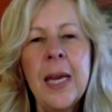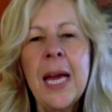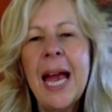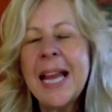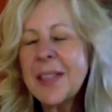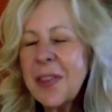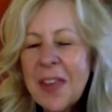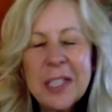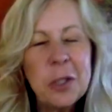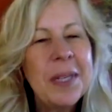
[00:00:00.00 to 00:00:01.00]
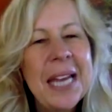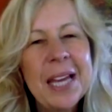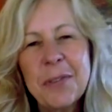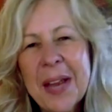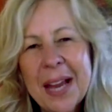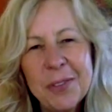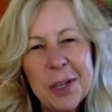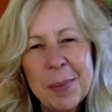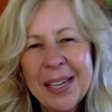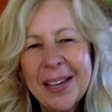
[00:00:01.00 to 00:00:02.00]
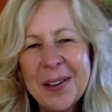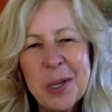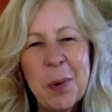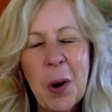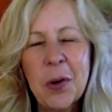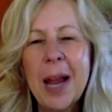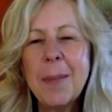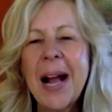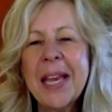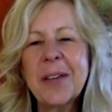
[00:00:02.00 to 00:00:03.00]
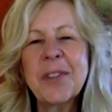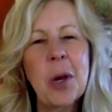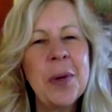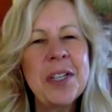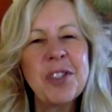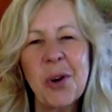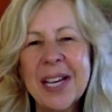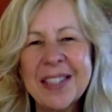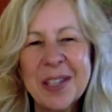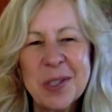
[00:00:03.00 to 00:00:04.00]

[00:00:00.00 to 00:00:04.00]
And thank you again for having me on your program. I have so enjoyed this